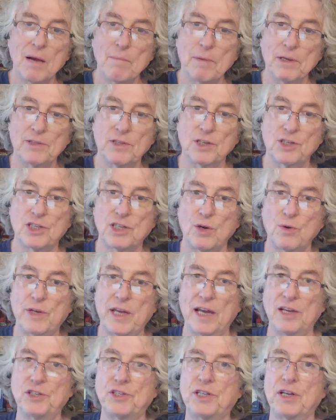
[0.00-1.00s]
but to
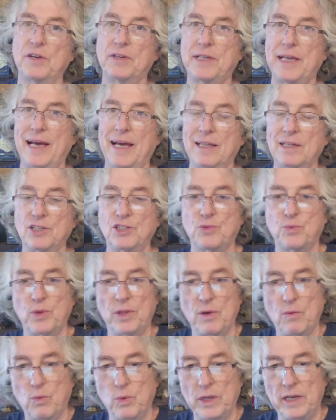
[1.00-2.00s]
showcase their talents
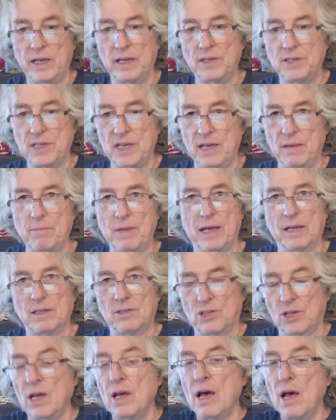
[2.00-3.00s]
with a winning team
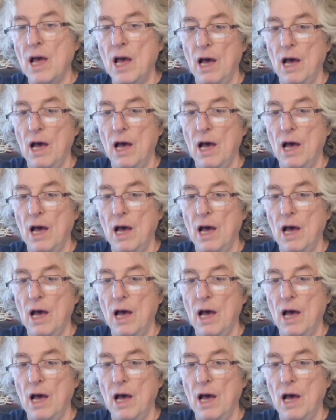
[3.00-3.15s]
that's